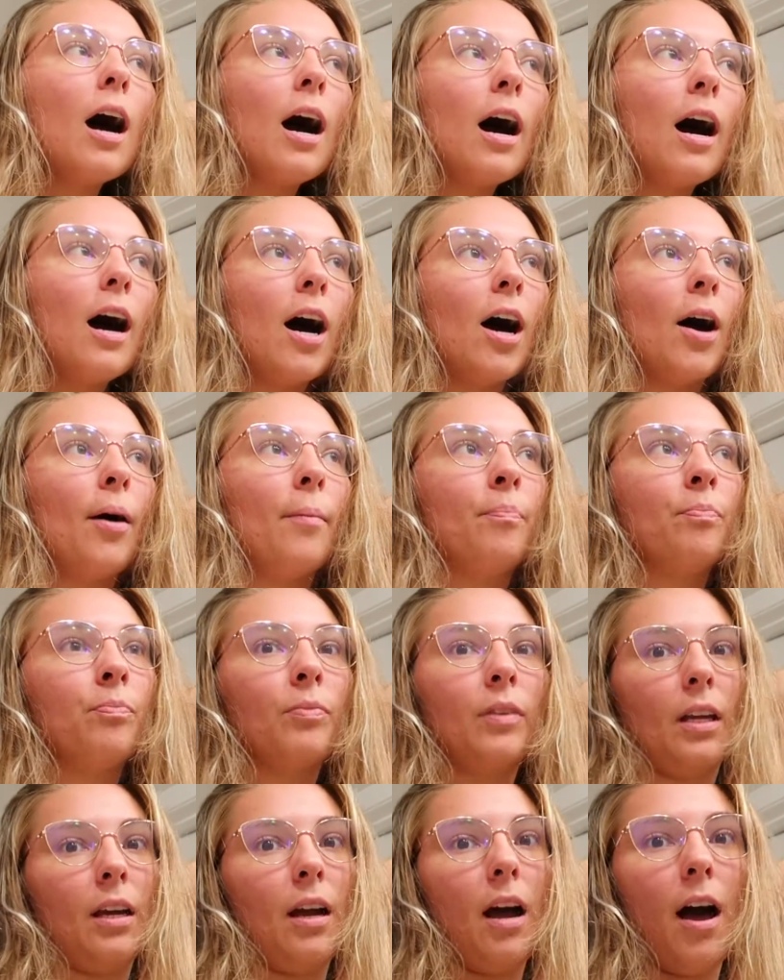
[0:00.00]

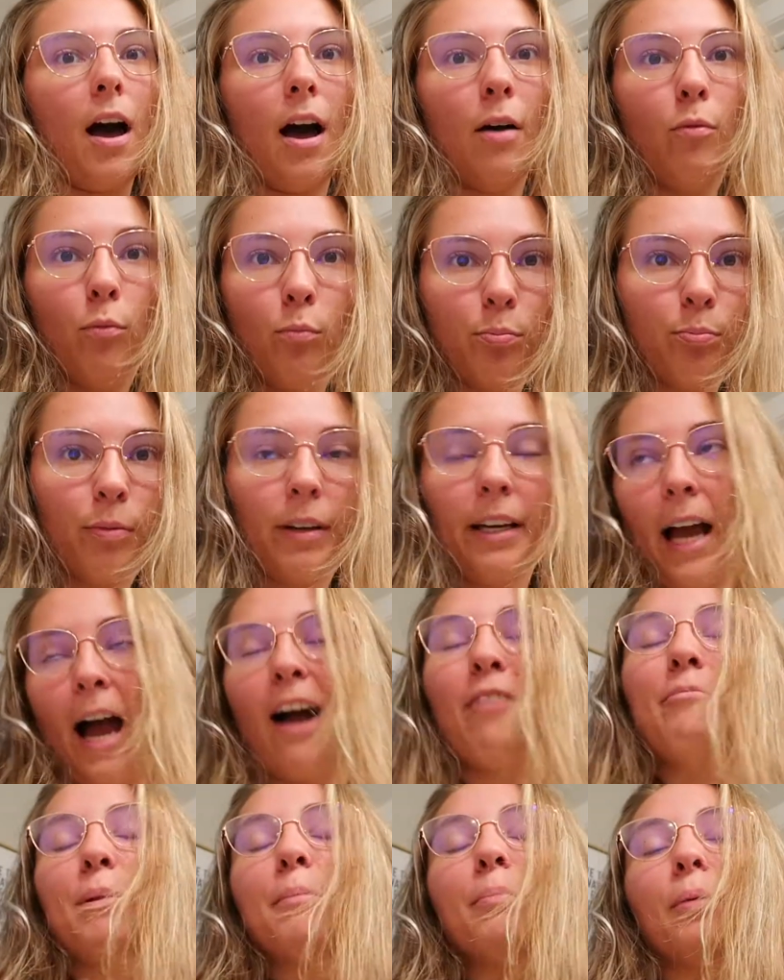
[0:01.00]

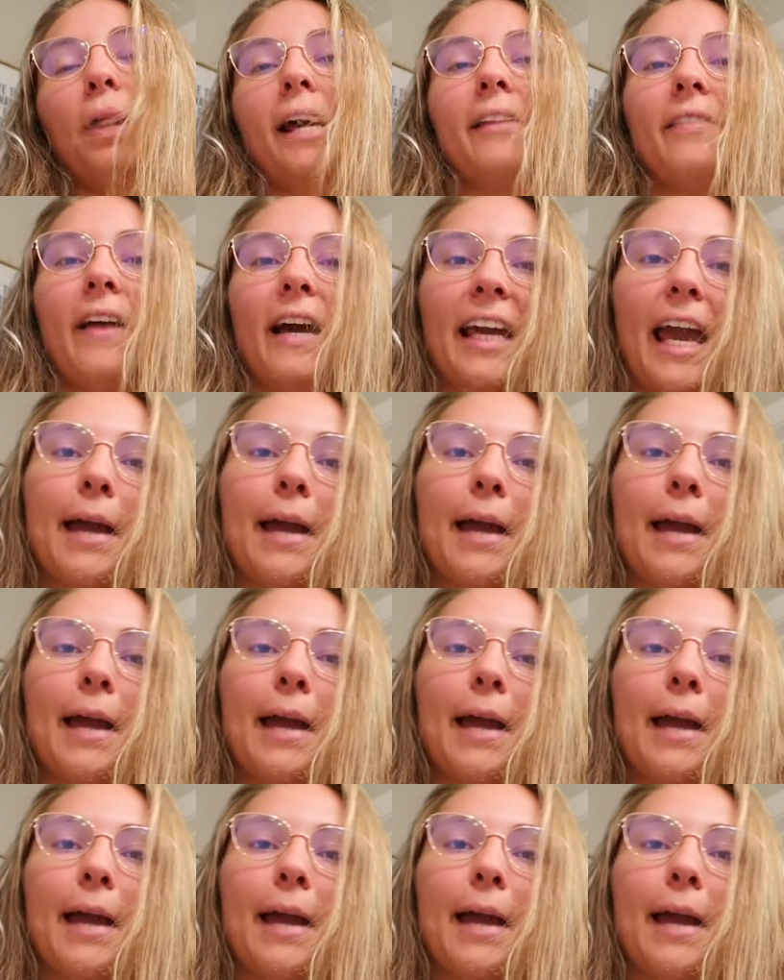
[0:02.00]
I've been playing that